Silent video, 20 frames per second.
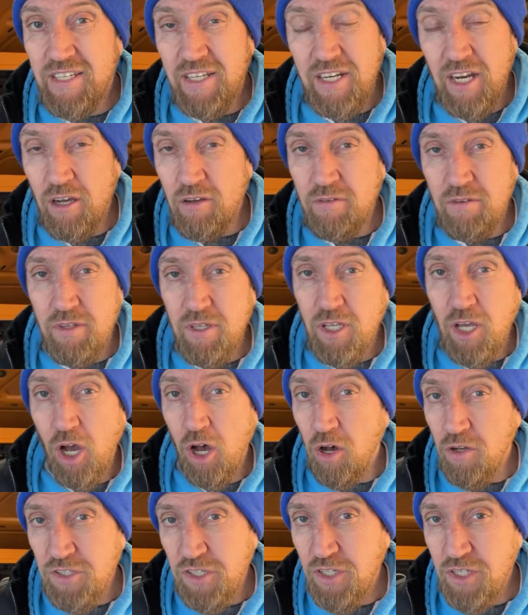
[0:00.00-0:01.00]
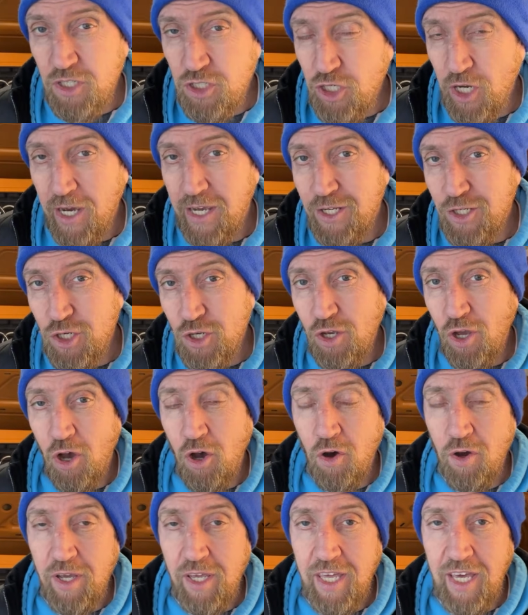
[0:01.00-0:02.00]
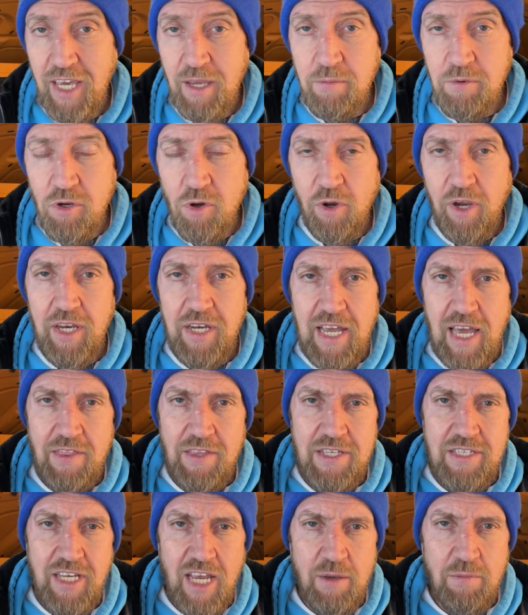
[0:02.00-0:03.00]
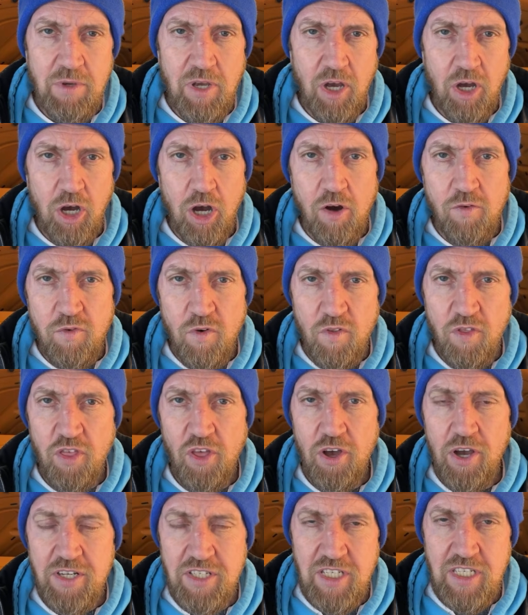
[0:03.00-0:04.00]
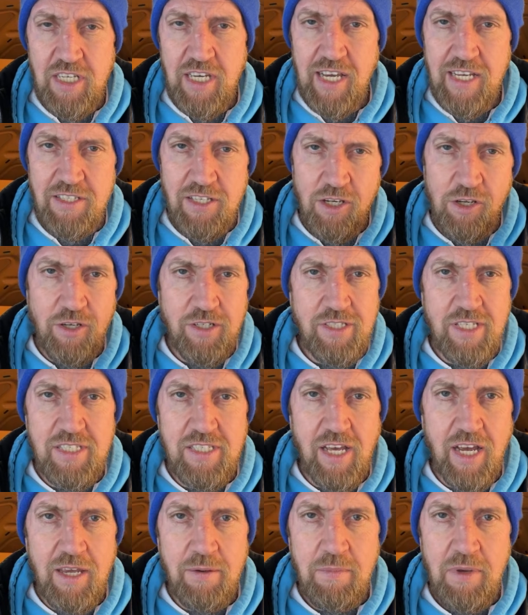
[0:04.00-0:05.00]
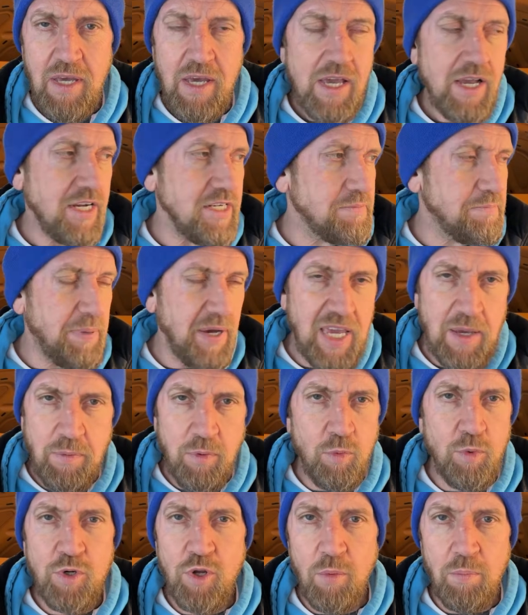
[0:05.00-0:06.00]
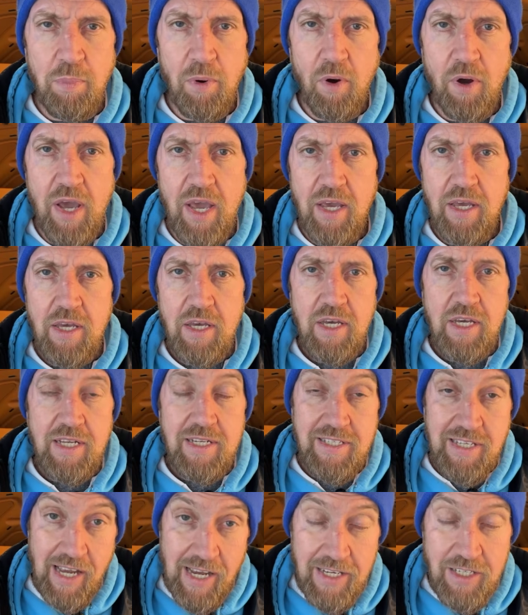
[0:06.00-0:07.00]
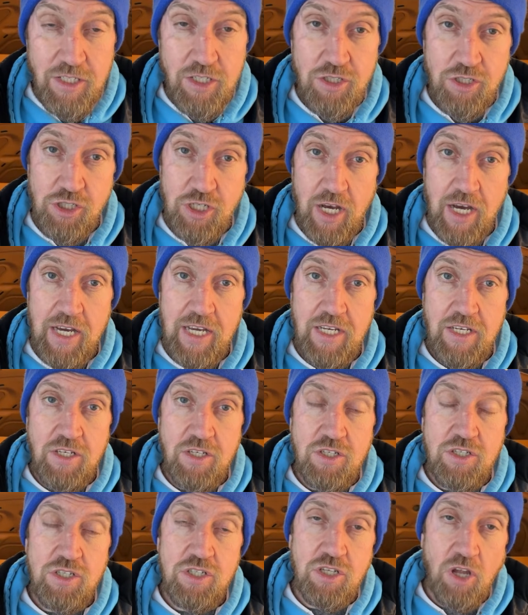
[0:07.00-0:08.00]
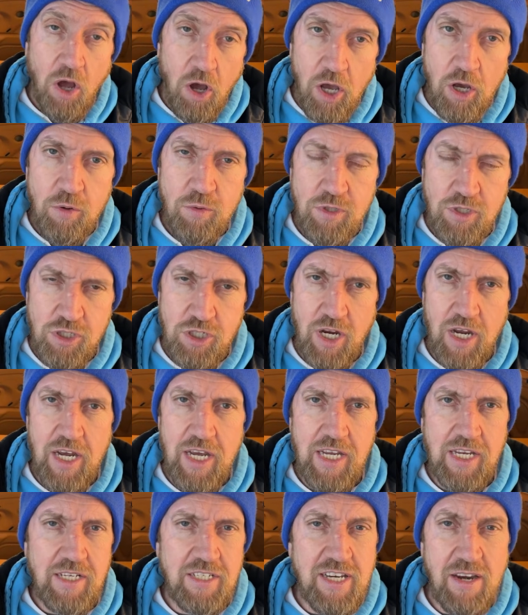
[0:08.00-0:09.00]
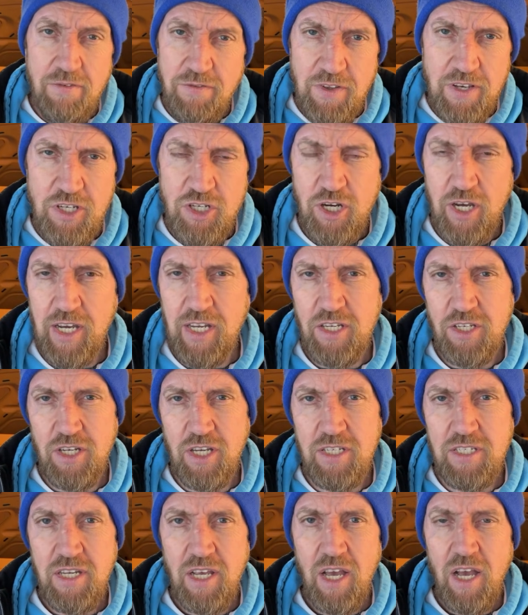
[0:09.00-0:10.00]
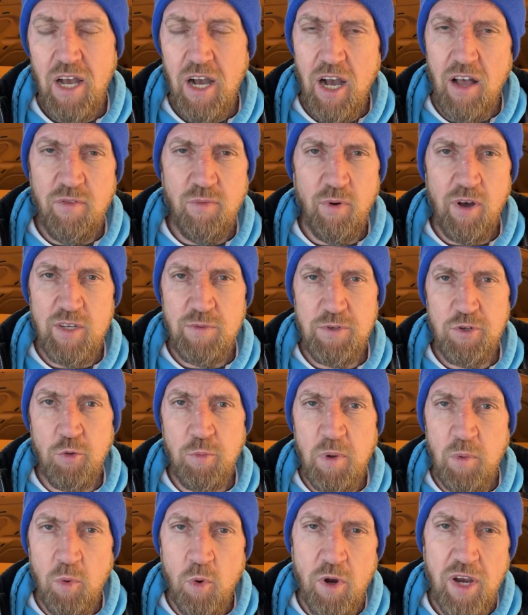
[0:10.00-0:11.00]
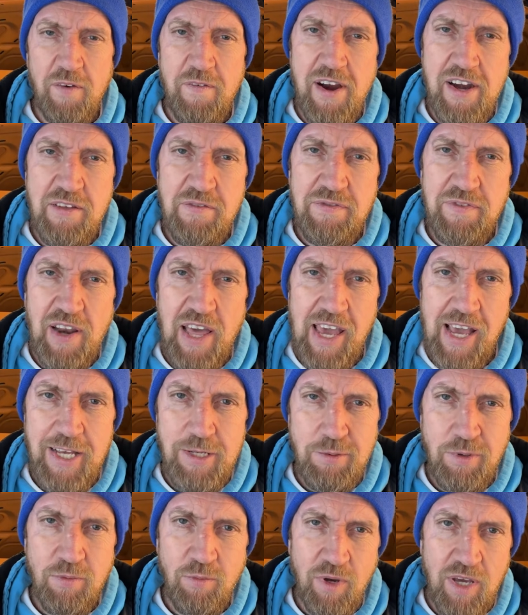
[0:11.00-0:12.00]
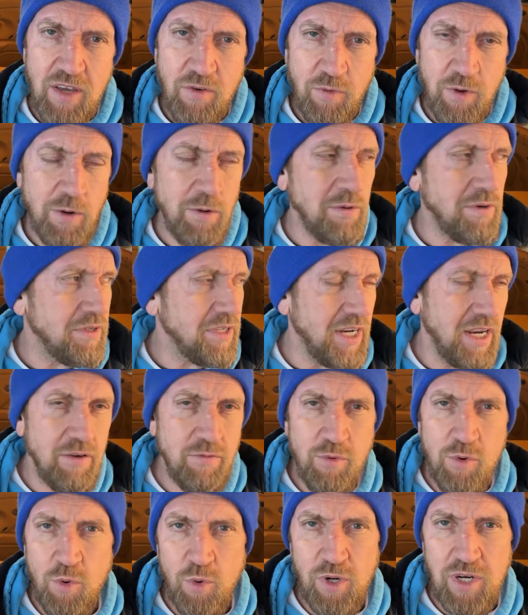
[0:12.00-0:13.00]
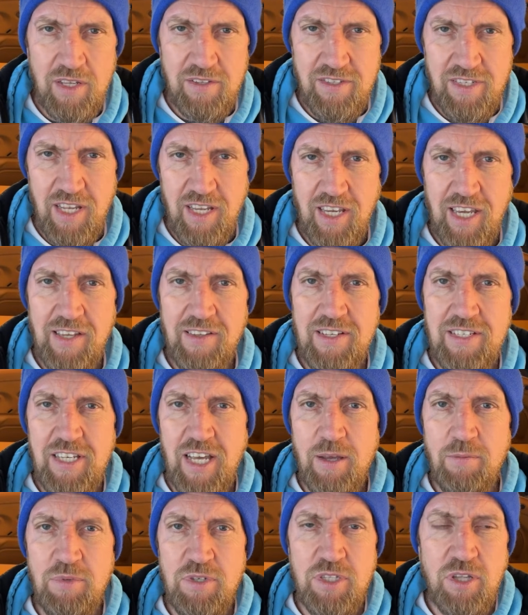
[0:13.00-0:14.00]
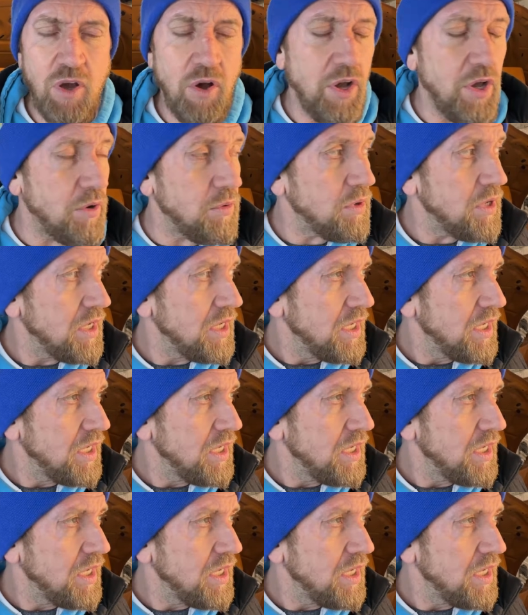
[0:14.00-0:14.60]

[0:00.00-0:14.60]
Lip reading: You know, cars are going to change. You can't keep knocking out the same car for 30 years that looks the same because people will not buy it. Tastes change, styles change, everything changes. Otherwise, we'd all be walking around in flares, wouldn't we? If we all, you know, if we all going to keep the same style.